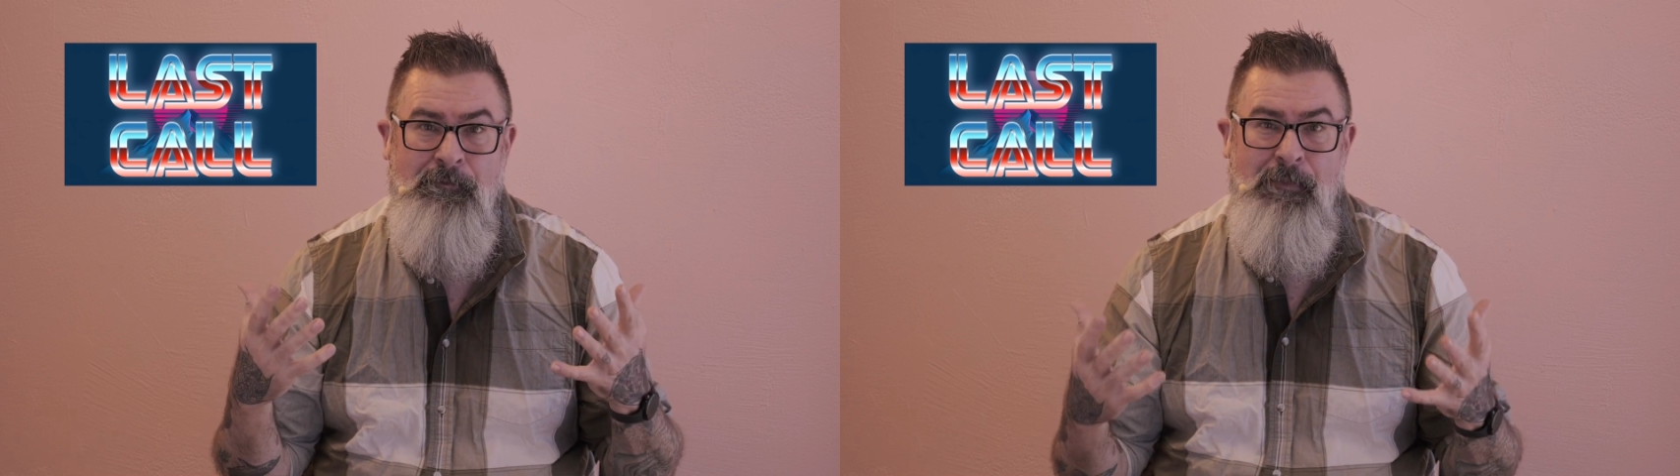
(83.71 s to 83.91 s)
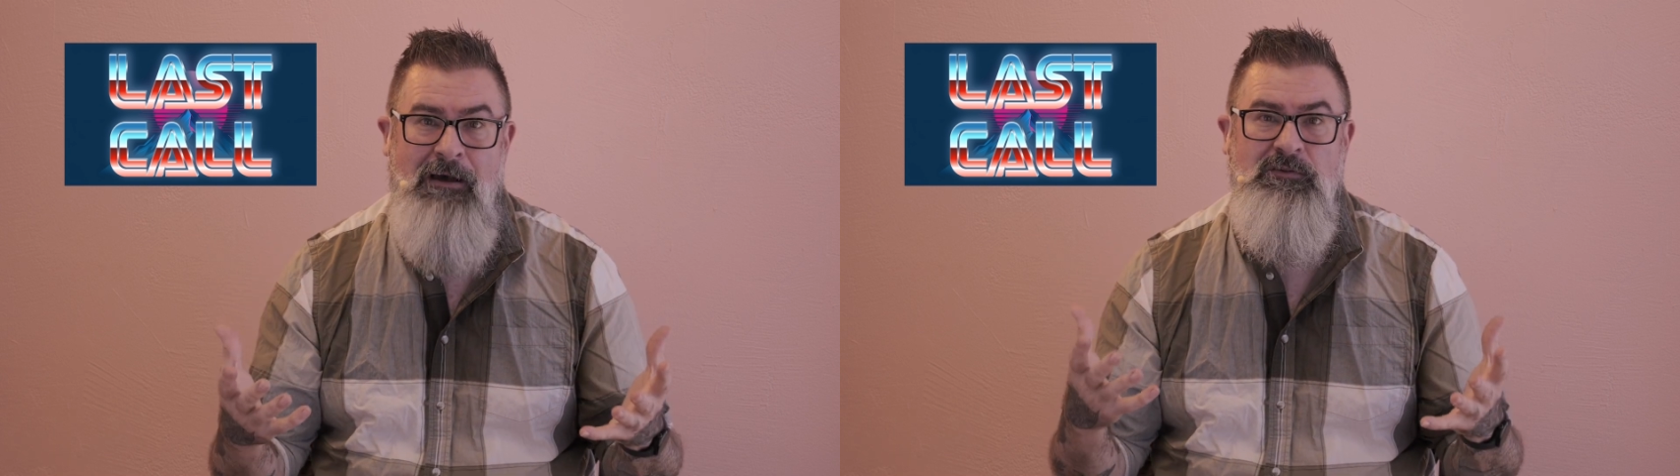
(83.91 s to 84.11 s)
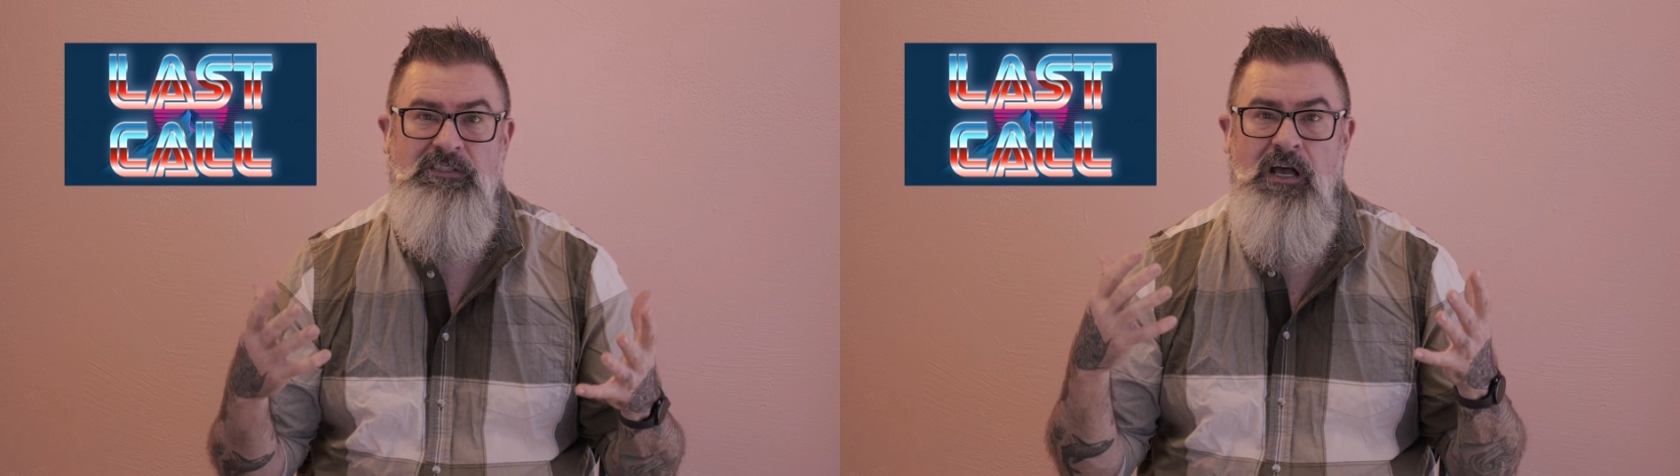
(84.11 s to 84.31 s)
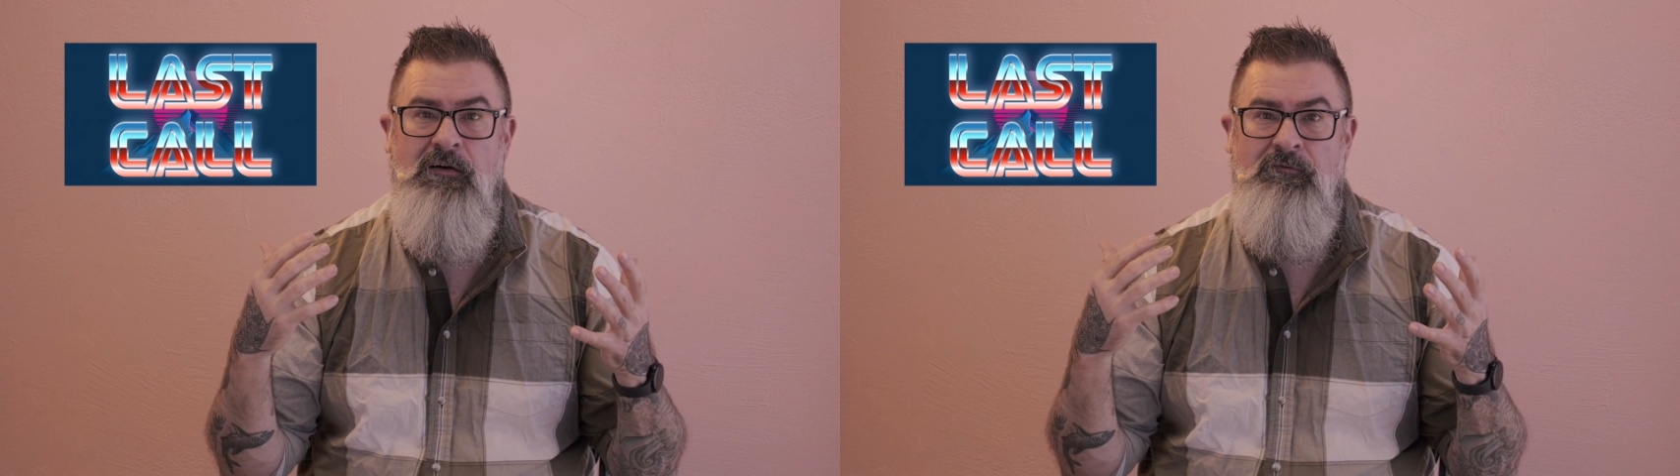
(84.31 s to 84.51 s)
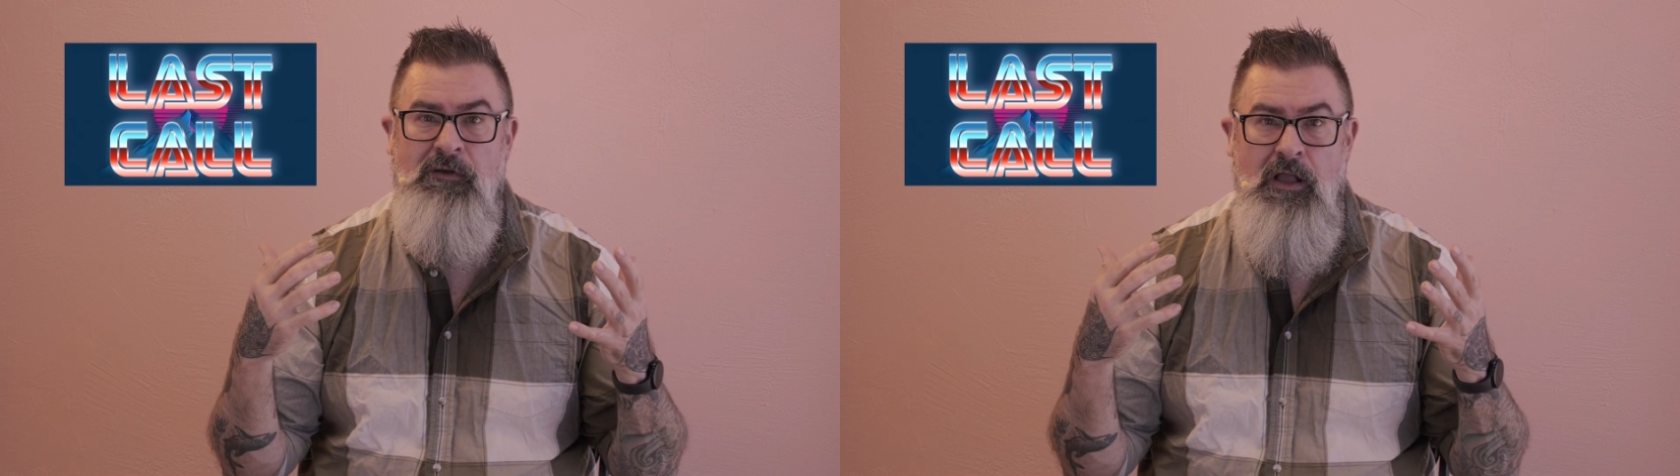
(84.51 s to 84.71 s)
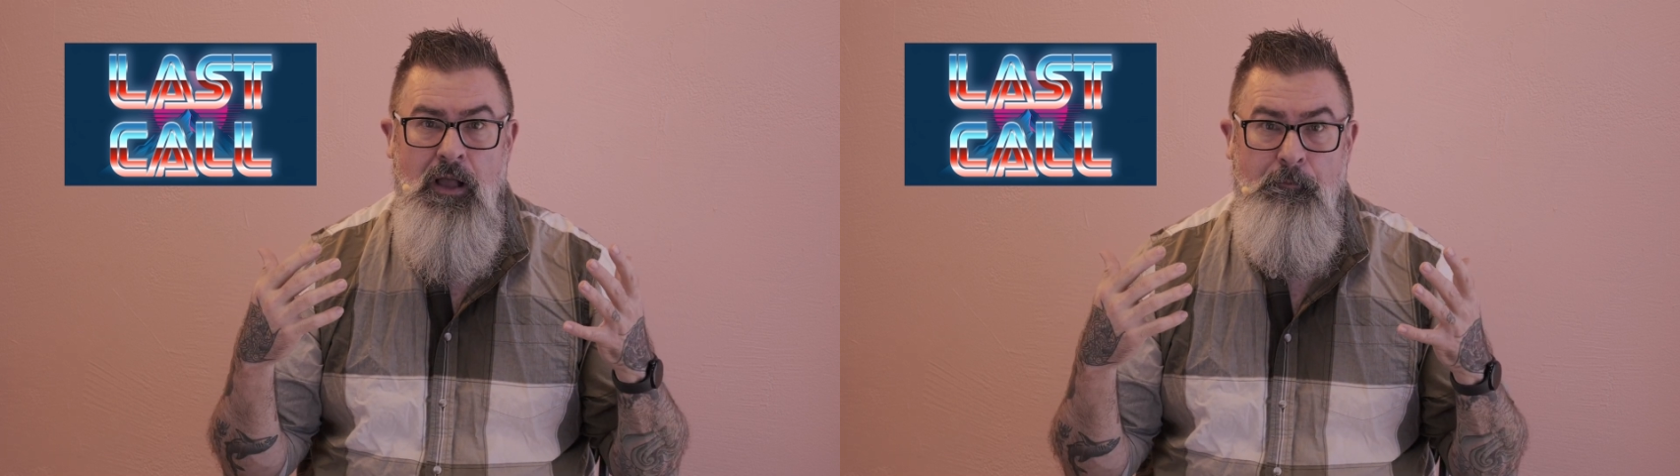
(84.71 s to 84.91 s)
amounts of